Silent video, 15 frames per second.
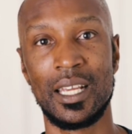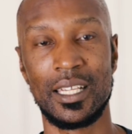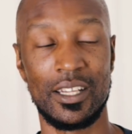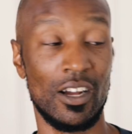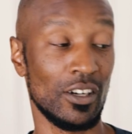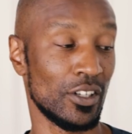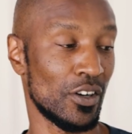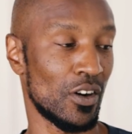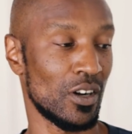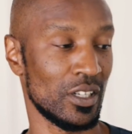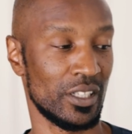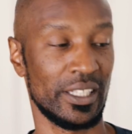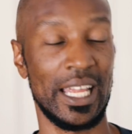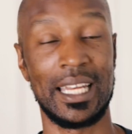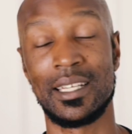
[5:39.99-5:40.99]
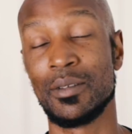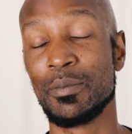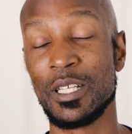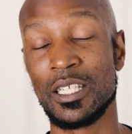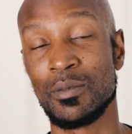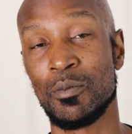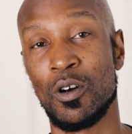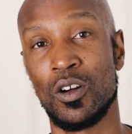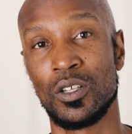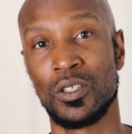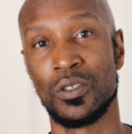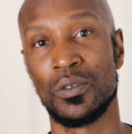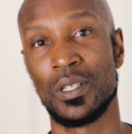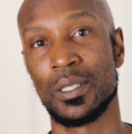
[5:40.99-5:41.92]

Young dogs tend to be small too,